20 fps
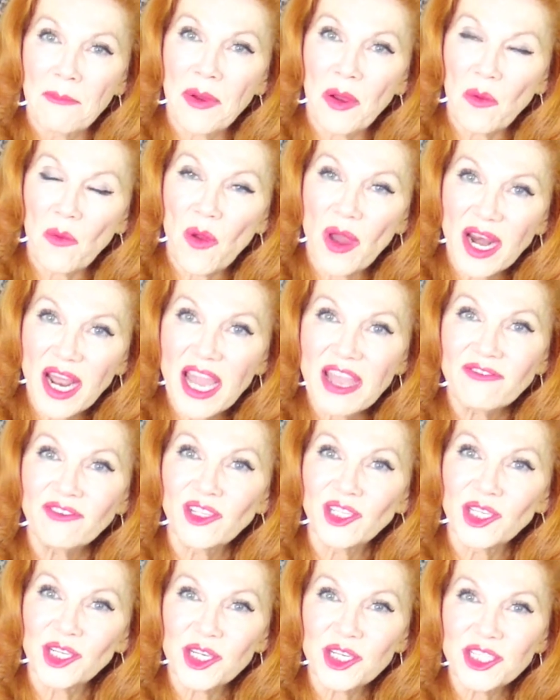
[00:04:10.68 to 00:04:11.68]
But what
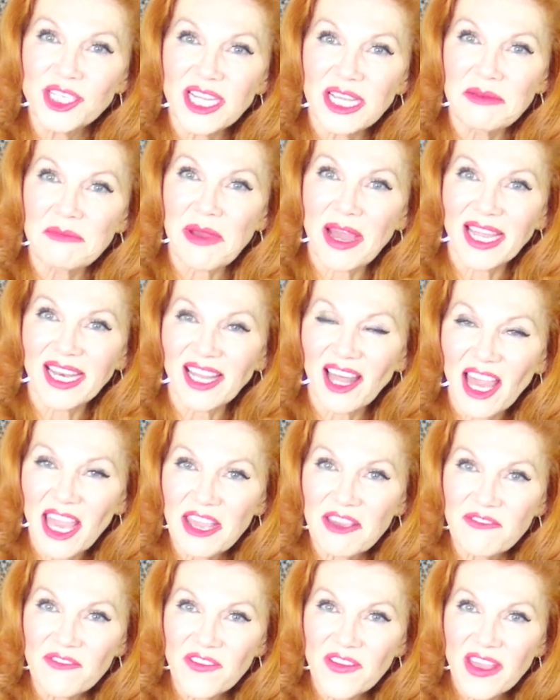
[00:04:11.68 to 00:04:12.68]
I've learned in my
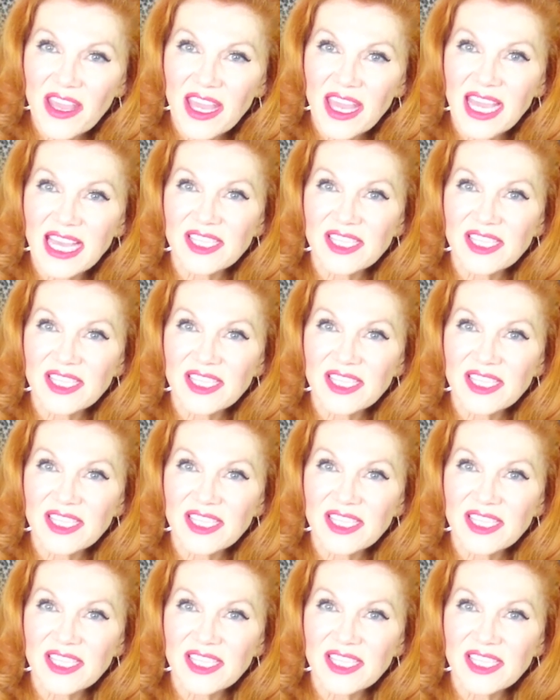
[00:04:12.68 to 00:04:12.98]
life